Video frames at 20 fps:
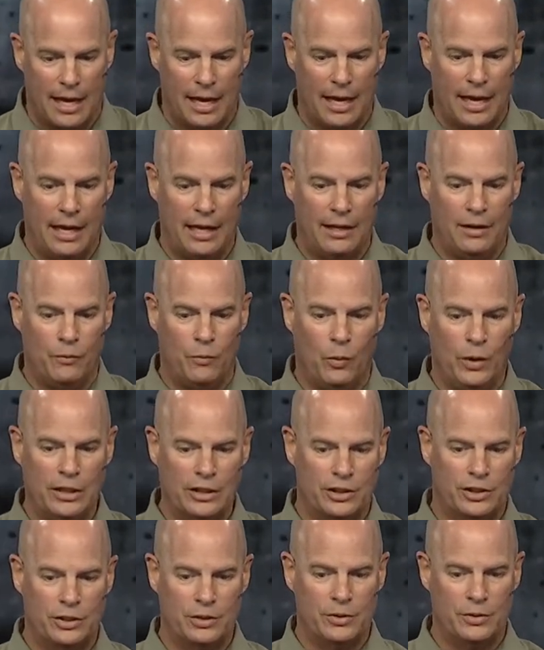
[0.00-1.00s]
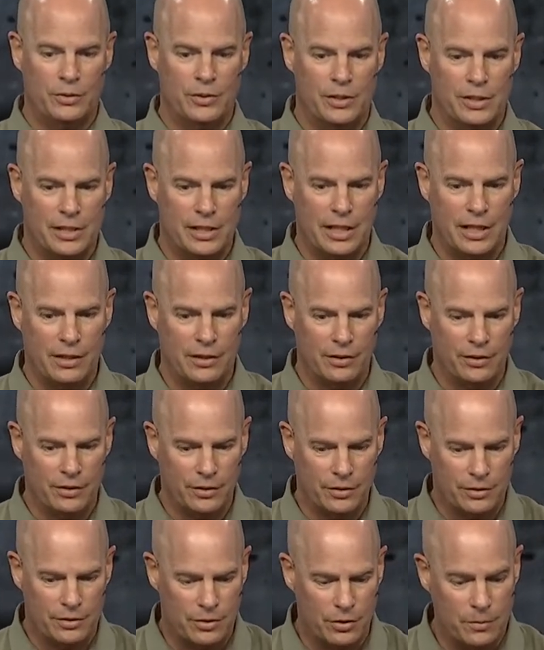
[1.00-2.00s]
and went to see her
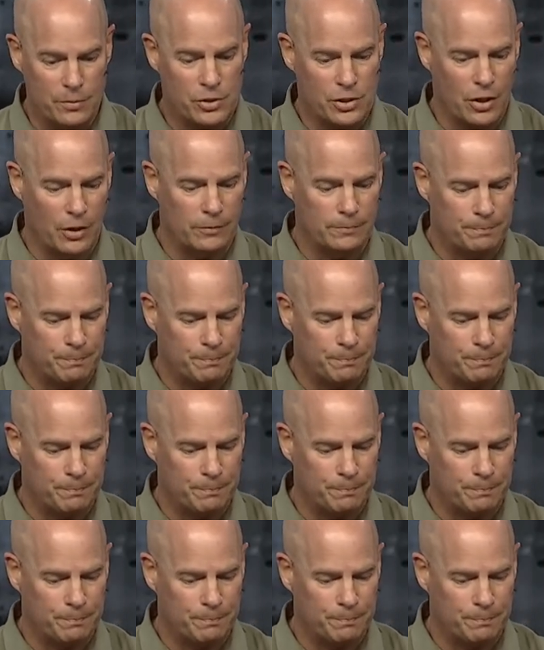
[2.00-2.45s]
tombstone.